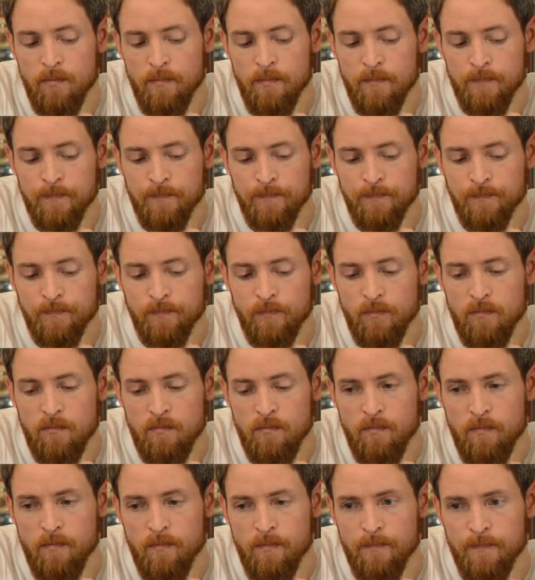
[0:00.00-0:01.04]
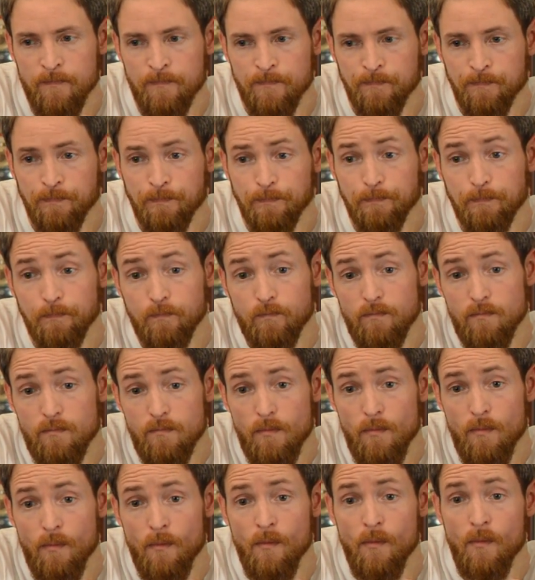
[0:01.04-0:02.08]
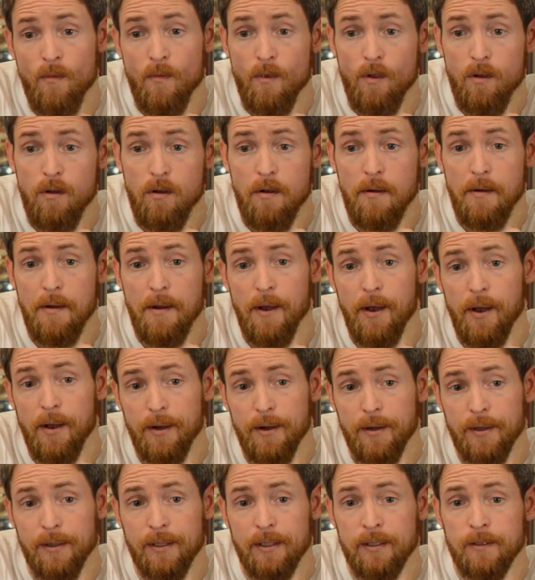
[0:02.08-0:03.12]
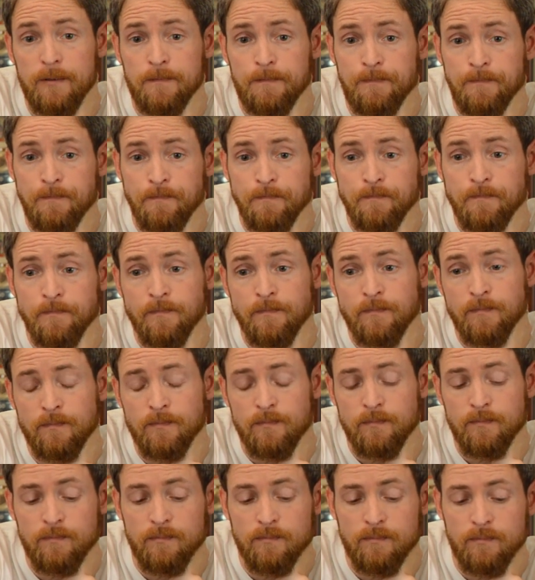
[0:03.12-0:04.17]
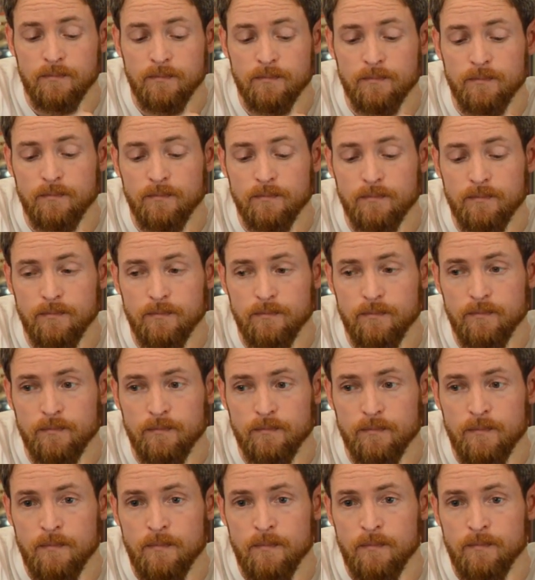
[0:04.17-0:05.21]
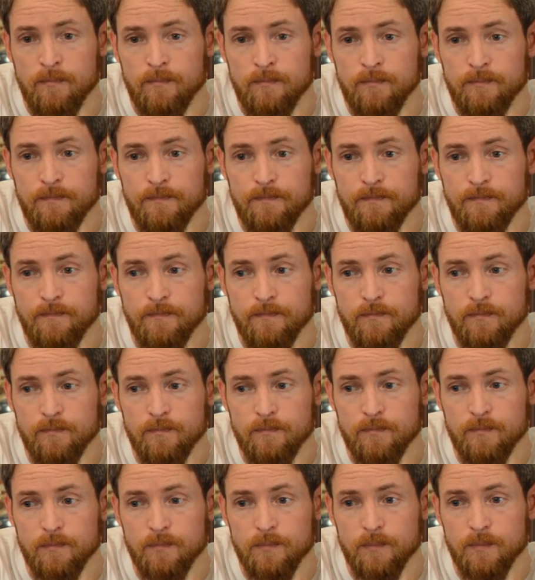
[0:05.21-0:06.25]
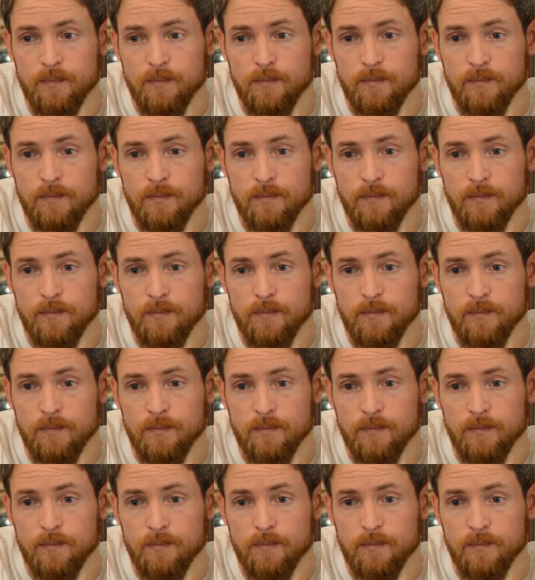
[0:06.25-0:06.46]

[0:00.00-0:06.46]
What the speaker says: This person isn't speaking.